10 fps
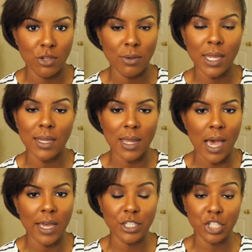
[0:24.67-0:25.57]
you
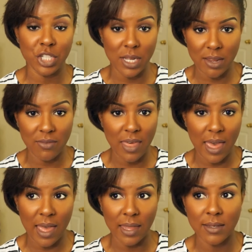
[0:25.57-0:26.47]
cannot achieve
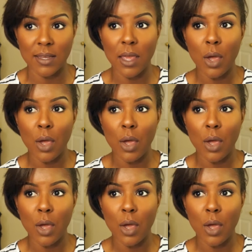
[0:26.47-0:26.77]
that